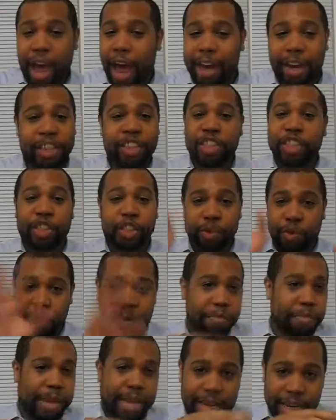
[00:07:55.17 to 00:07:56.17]
I didn't just do the
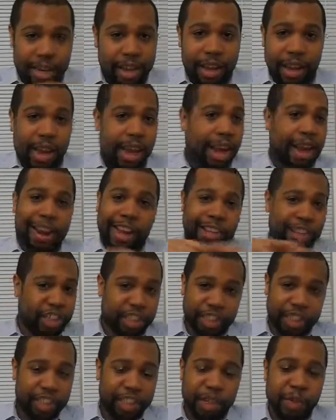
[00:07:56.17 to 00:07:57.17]
meat and then
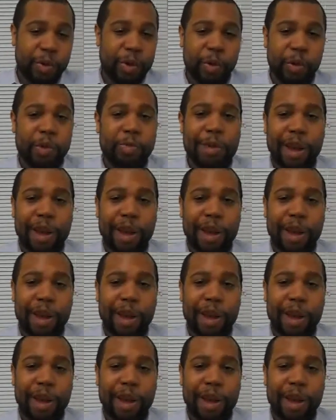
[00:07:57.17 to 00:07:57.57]
just the noodles,